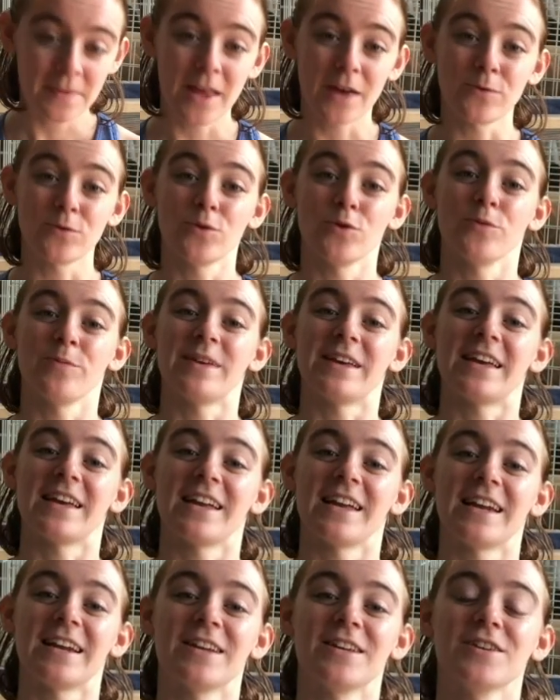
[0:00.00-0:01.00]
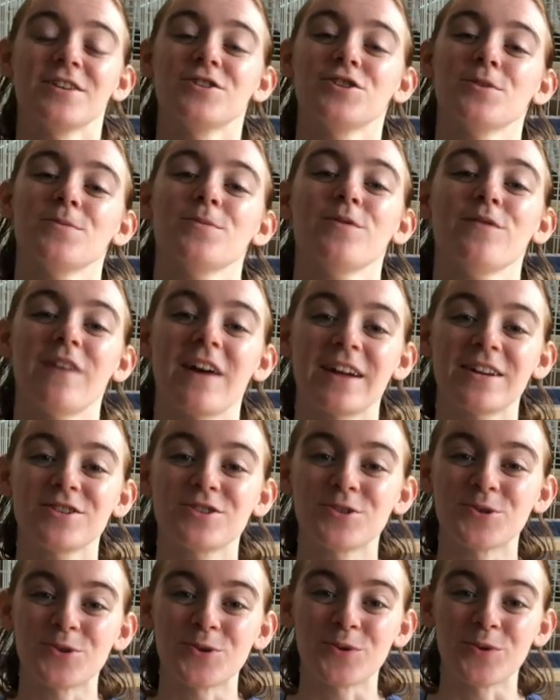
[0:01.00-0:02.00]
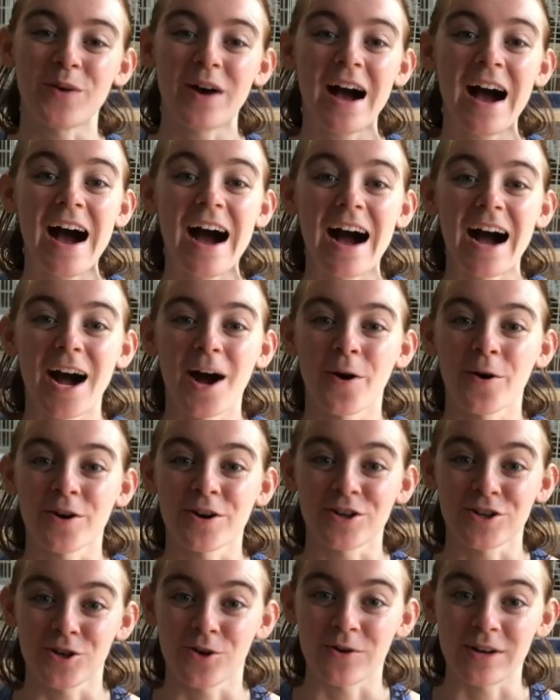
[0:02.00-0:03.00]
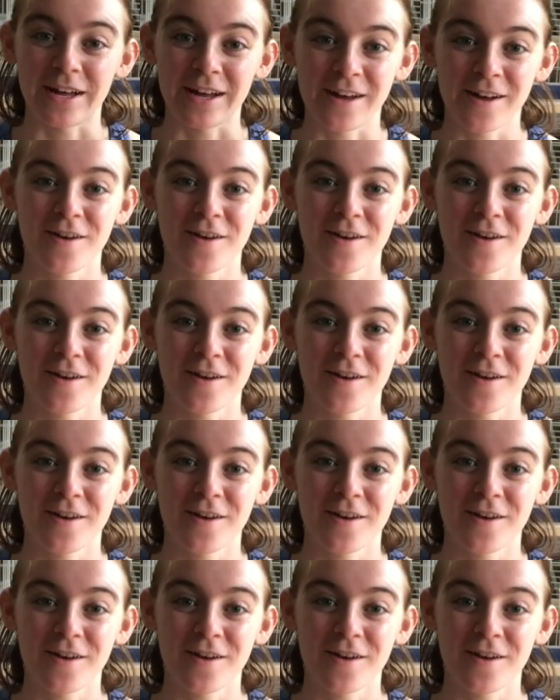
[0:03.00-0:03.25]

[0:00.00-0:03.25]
And we will begin to move on to our yogic